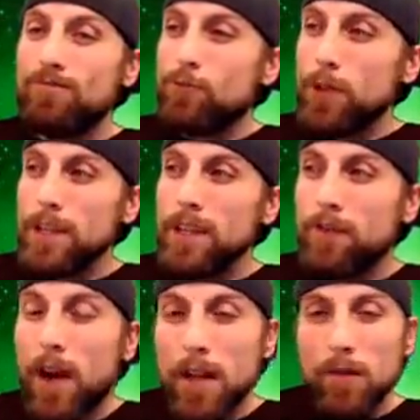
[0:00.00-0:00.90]
really
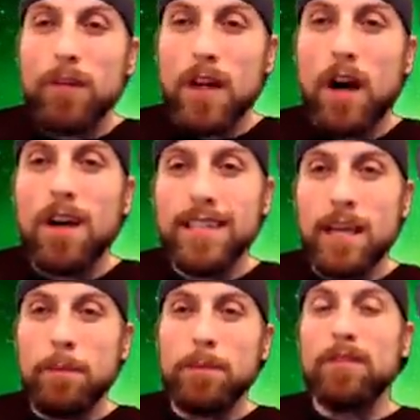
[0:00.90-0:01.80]
follow the
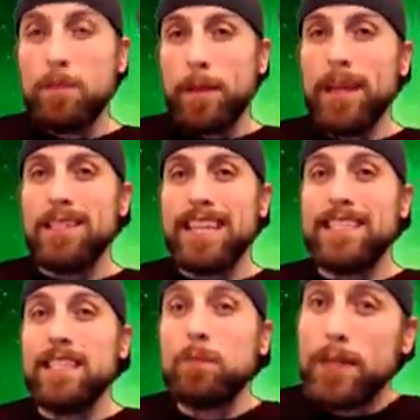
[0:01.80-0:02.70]
concept of space
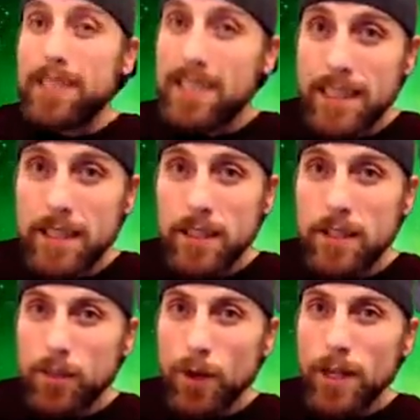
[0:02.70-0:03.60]
as it's presented
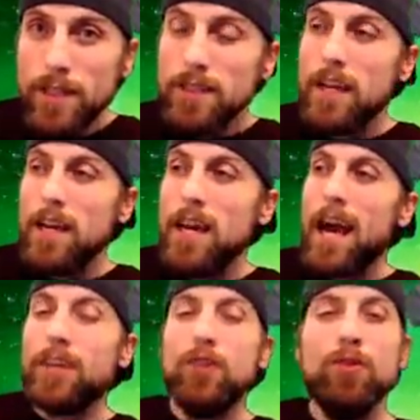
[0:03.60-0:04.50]
to us,
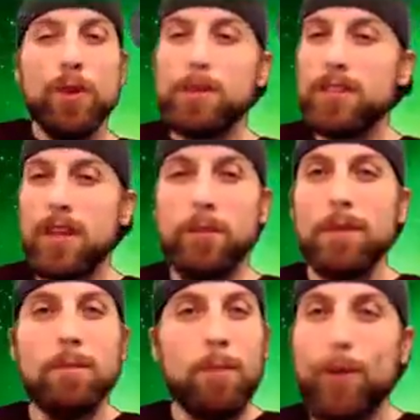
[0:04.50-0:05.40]
I knew there was
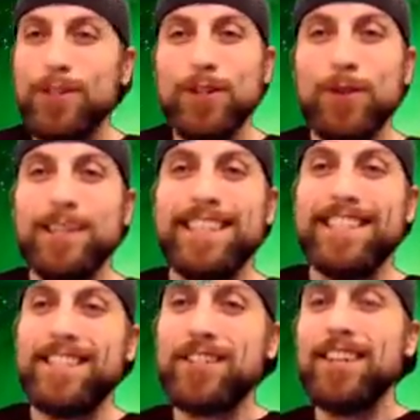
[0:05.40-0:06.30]
something more to it than
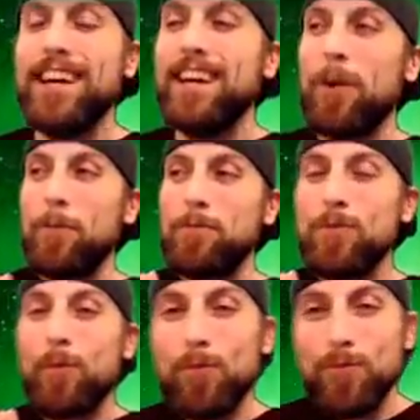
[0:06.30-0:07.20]
just
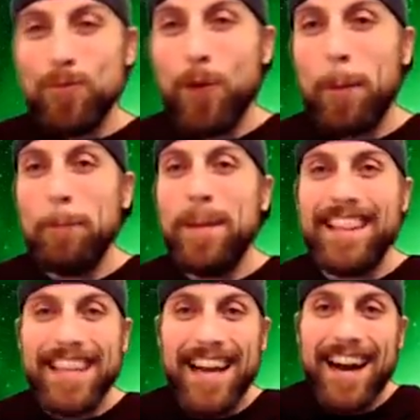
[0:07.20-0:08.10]
what met
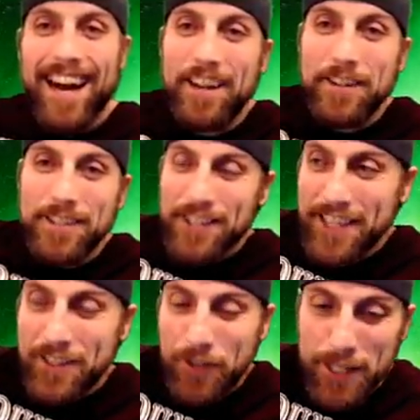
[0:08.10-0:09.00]
the eye, just
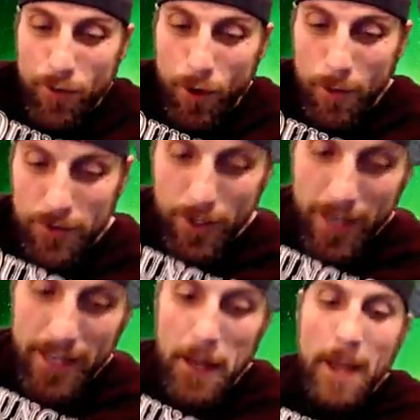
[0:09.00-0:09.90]
like Transformers,
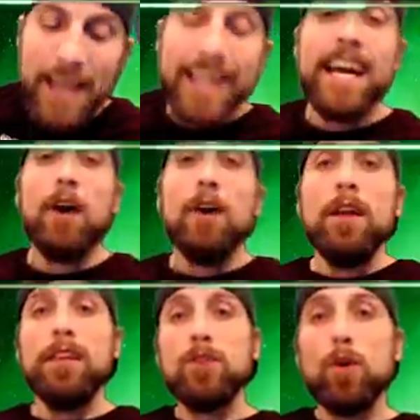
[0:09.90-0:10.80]
right? Anyhow,
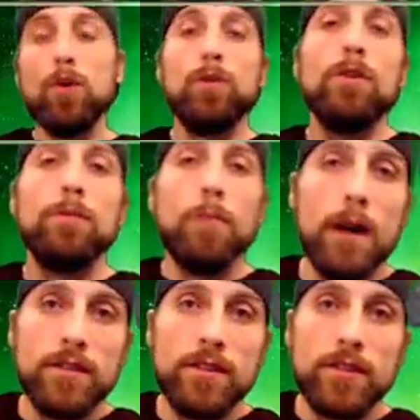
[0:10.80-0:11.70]
these old world
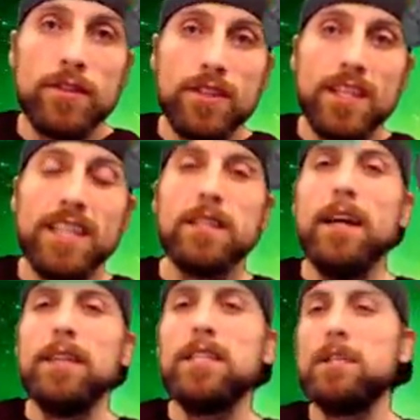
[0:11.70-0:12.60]
monsters, these
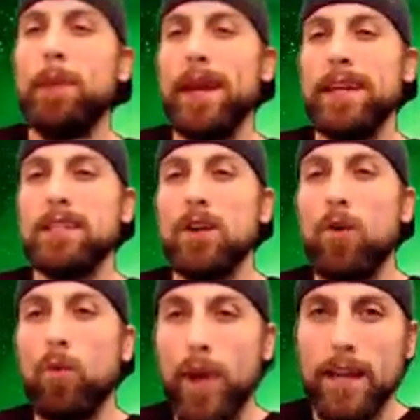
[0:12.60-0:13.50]
space
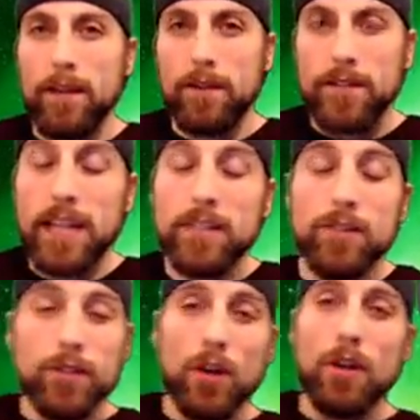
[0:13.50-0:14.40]
whales, as you
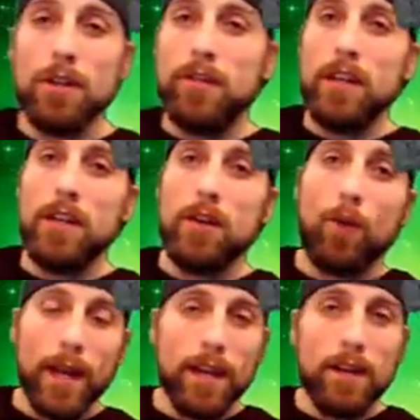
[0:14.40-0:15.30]
saw in the video,
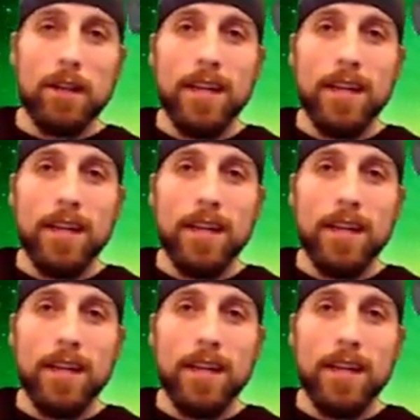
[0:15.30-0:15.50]
whale